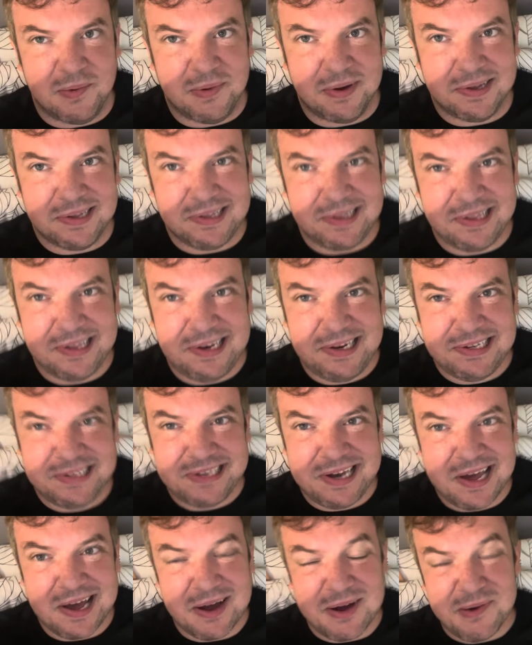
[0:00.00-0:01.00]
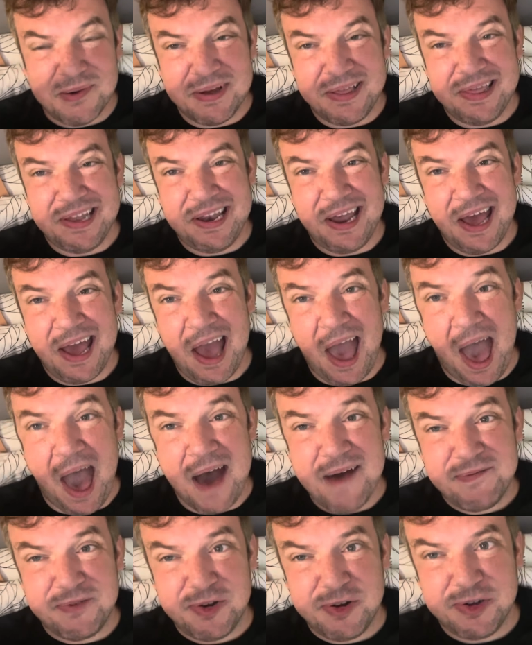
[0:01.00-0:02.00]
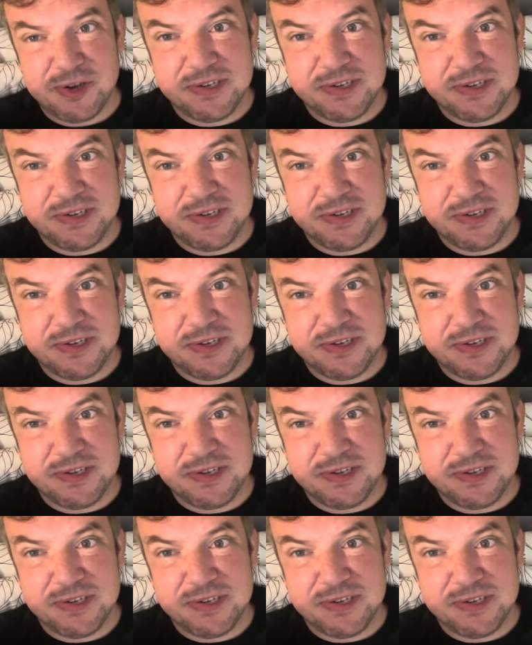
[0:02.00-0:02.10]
Well, it is now the day after